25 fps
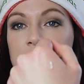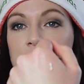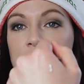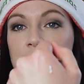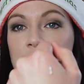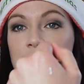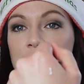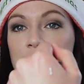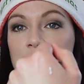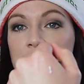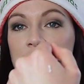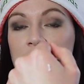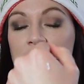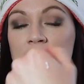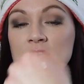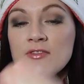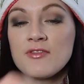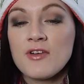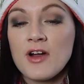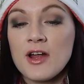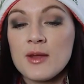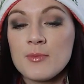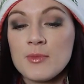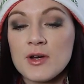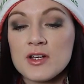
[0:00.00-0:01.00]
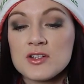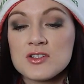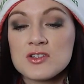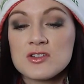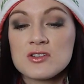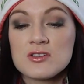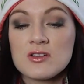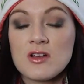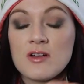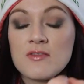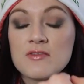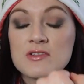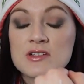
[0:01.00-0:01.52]
You don't need very
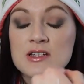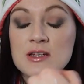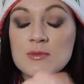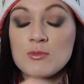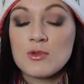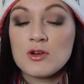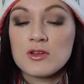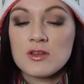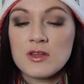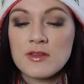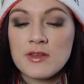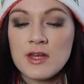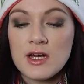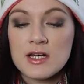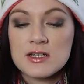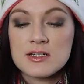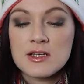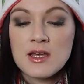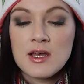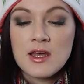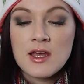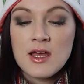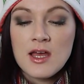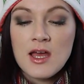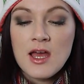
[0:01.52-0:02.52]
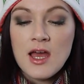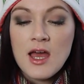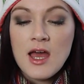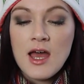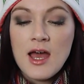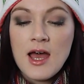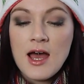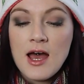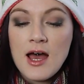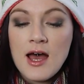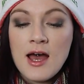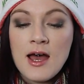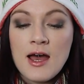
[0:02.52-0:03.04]
much, obviously more than
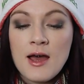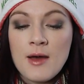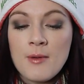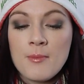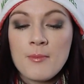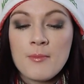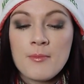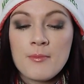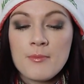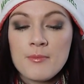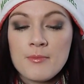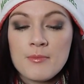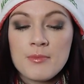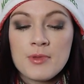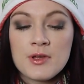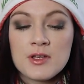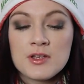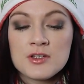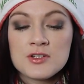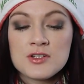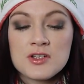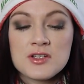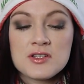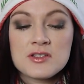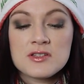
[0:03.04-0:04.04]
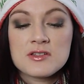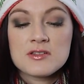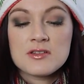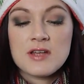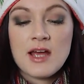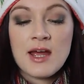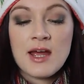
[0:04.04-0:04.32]
that, but you just,